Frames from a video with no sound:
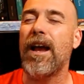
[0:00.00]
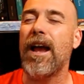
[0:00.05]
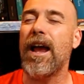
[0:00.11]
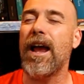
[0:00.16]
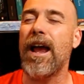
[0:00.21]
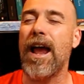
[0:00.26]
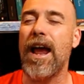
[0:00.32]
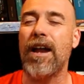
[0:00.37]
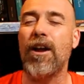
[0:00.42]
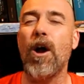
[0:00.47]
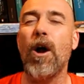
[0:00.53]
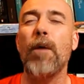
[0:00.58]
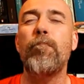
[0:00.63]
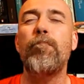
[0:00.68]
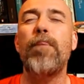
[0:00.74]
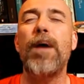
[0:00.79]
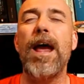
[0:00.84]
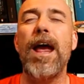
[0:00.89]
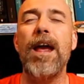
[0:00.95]
And our
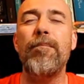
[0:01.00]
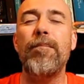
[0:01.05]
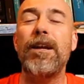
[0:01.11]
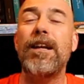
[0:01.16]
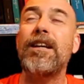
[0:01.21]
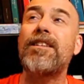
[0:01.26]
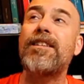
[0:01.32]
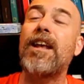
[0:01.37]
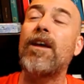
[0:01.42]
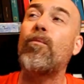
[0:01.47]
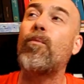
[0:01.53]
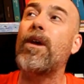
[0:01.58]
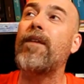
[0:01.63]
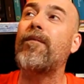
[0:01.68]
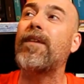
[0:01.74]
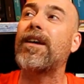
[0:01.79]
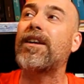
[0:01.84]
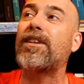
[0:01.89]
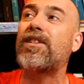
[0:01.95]
payment is that
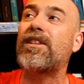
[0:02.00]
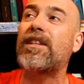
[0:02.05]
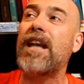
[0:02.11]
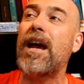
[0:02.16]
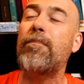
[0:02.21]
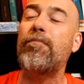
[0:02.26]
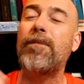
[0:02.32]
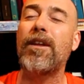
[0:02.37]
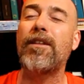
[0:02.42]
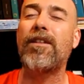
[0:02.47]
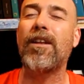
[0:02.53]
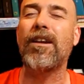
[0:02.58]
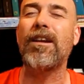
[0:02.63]
we've accepted the